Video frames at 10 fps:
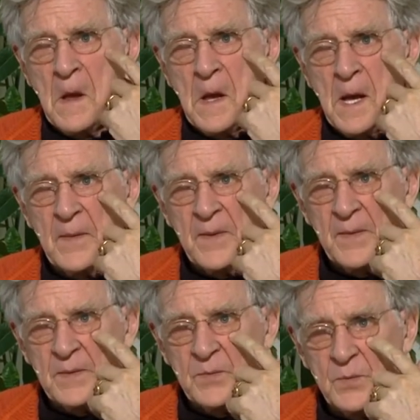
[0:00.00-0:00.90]
And the,
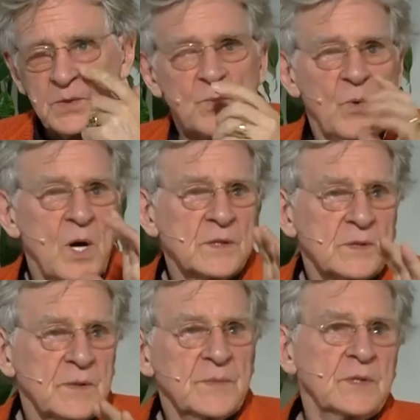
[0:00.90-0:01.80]
you wouldn't want
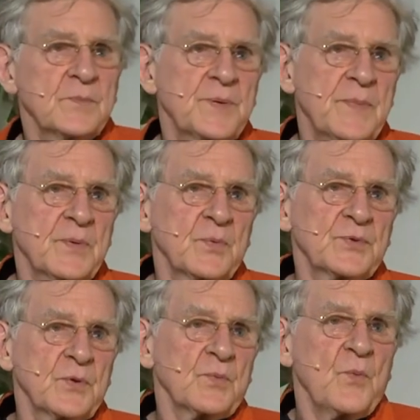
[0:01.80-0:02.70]
to, I mean, people
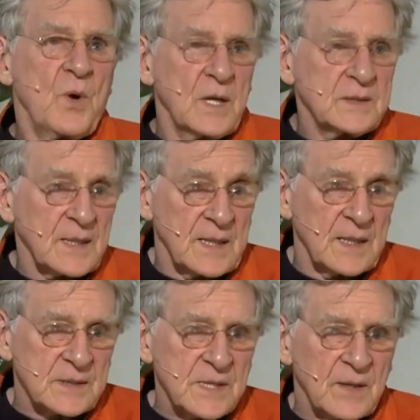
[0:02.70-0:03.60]
don't want the
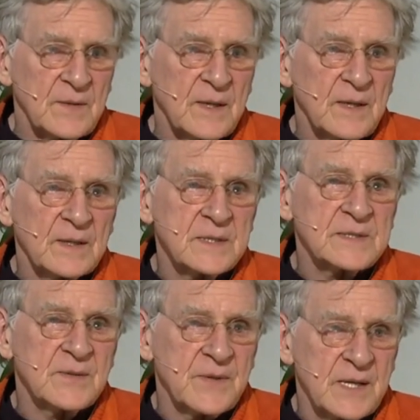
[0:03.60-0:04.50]
Kalachakra unless
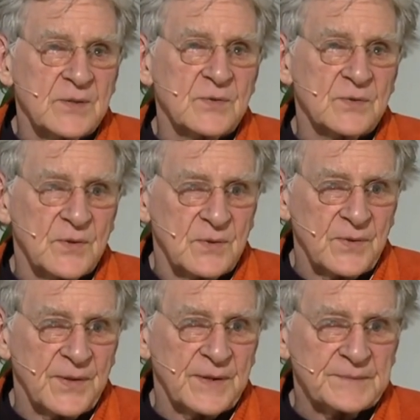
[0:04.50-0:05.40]
they're ready to do the whole
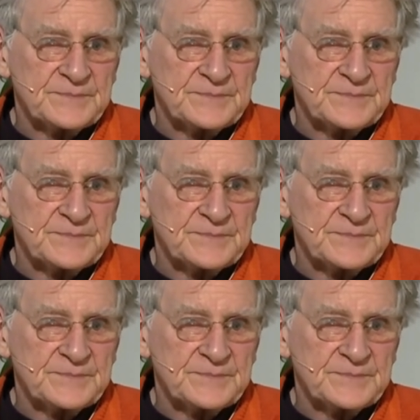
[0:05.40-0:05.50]
thing.